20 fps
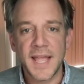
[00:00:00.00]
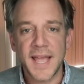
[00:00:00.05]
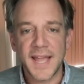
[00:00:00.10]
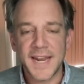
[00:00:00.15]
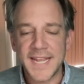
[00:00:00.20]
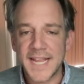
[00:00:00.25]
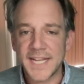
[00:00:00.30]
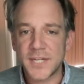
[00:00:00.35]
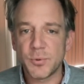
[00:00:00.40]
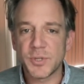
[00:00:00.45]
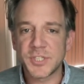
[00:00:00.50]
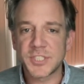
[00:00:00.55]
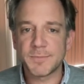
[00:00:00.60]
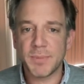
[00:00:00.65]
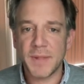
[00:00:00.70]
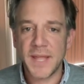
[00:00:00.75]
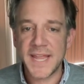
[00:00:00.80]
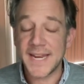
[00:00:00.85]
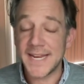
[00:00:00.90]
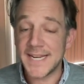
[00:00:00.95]
and he had to
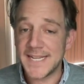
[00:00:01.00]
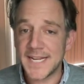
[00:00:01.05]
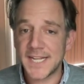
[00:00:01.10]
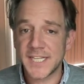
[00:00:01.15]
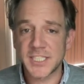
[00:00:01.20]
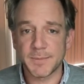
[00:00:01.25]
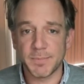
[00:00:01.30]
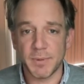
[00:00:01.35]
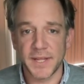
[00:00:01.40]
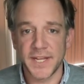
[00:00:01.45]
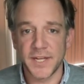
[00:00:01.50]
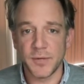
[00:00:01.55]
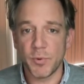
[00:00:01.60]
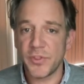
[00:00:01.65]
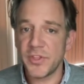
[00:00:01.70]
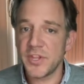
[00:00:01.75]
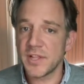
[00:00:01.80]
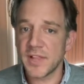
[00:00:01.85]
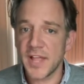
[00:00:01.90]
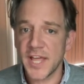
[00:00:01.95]
explain. He did explain,
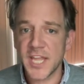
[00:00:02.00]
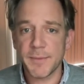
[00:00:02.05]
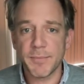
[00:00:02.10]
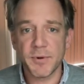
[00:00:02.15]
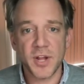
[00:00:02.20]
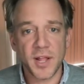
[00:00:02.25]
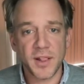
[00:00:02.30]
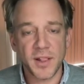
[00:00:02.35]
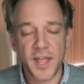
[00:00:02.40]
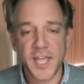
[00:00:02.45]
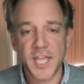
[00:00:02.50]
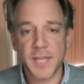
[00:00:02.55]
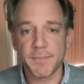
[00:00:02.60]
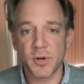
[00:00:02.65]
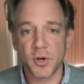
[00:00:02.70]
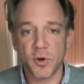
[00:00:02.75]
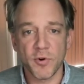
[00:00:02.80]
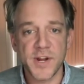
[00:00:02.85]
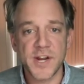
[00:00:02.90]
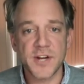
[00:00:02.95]
whether you like him or not like him,
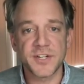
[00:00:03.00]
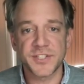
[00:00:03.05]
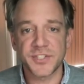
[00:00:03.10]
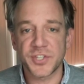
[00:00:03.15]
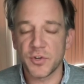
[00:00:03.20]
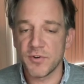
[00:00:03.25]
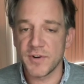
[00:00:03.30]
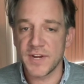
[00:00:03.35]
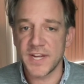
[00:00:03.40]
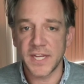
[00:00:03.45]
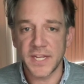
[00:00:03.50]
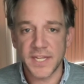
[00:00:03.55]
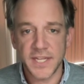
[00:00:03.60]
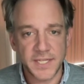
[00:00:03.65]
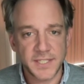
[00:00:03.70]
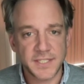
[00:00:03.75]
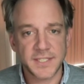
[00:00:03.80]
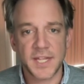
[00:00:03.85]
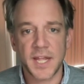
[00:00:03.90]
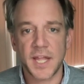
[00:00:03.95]
agree or disagree.
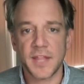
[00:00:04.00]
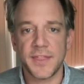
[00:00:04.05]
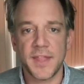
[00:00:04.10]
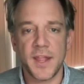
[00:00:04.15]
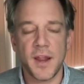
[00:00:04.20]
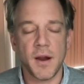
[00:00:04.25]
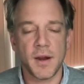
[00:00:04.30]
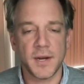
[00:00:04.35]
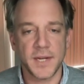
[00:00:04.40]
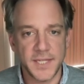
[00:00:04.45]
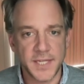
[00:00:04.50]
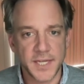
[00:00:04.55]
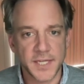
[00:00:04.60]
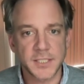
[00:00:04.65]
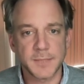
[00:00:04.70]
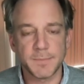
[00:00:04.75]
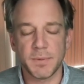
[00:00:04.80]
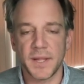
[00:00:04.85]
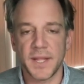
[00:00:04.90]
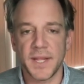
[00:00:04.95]
He sat there and he
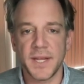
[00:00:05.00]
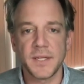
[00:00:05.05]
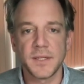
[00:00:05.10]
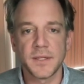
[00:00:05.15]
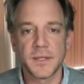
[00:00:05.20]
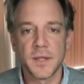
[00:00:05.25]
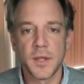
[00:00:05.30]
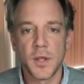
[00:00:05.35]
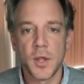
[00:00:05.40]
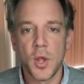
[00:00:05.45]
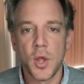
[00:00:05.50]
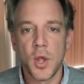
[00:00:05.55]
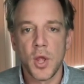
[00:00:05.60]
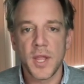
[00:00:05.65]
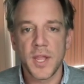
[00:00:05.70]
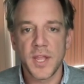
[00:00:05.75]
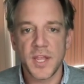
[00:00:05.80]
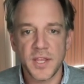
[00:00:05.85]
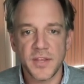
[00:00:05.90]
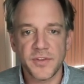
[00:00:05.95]
explained
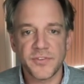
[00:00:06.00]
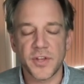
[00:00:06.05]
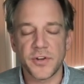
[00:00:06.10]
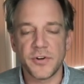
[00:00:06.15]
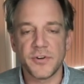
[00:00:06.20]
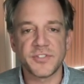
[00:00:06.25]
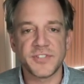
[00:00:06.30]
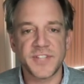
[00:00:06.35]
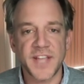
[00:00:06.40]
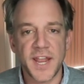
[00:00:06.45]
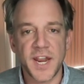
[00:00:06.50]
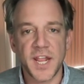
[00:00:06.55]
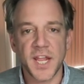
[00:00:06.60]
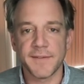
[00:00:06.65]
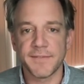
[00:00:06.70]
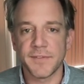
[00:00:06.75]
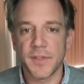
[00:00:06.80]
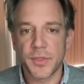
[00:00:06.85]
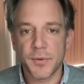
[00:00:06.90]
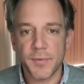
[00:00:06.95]
his understanding
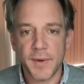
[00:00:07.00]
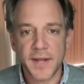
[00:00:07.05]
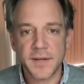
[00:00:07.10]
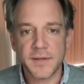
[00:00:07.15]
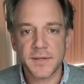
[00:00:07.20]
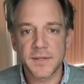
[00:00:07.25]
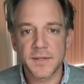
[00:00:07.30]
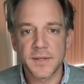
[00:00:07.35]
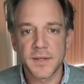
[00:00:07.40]
of the threat,